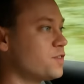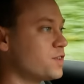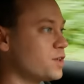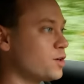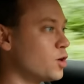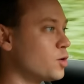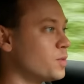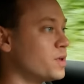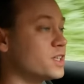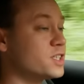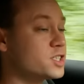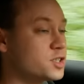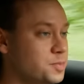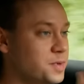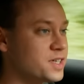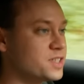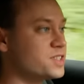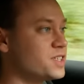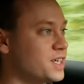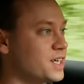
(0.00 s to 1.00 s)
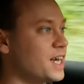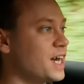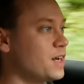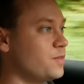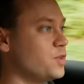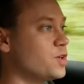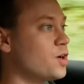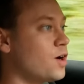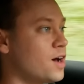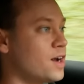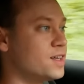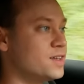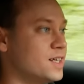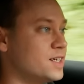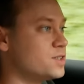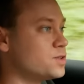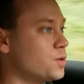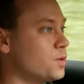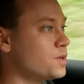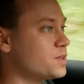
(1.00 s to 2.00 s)
for the old one, especially, again, if you caught it in
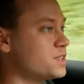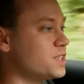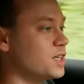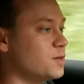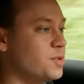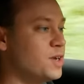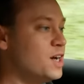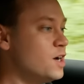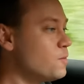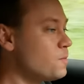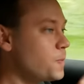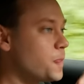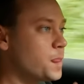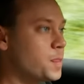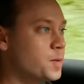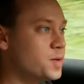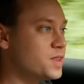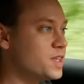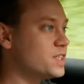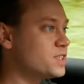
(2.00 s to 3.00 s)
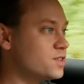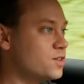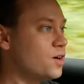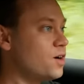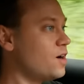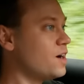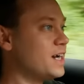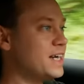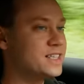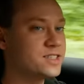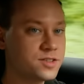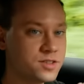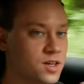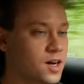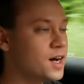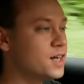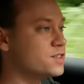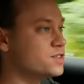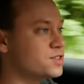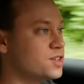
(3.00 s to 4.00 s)
that torque dip. But this car is
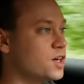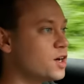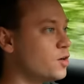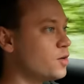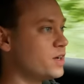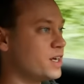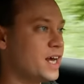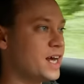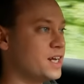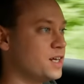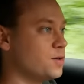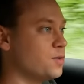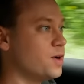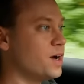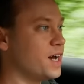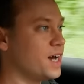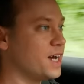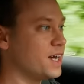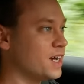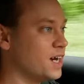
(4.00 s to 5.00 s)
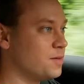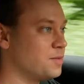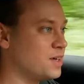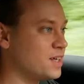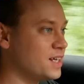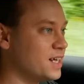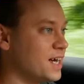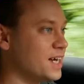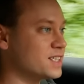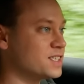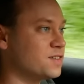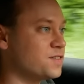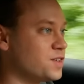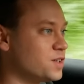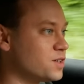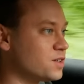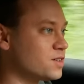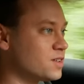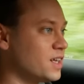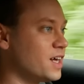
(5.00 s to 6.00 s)
not slow in any way. I mean, yes, if
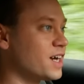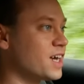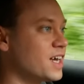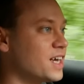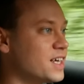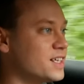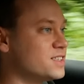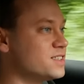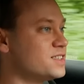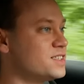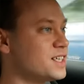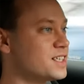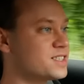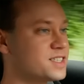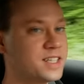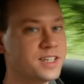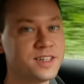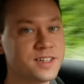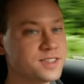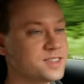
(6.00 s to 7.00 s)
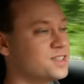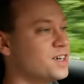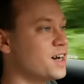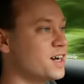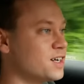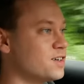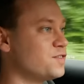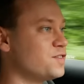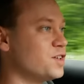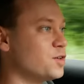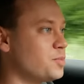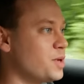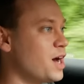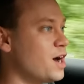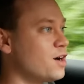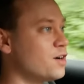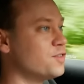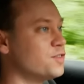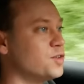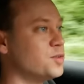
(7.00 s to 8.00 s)
you're lugging it in sixth gear, it's not going to feel
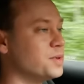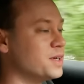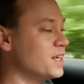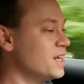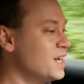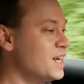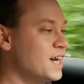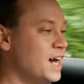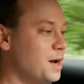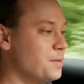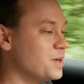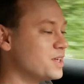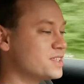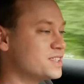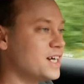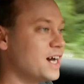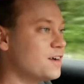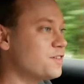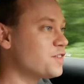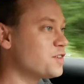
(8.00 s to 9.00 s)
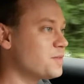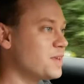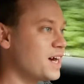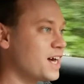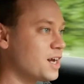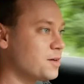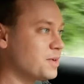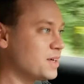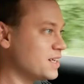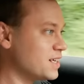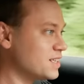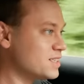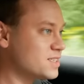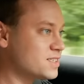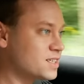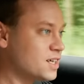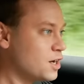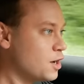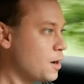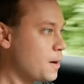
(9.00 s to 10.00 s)
powerful. But, I mean, aside from that, I mean,
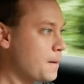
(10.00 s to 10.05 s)
it's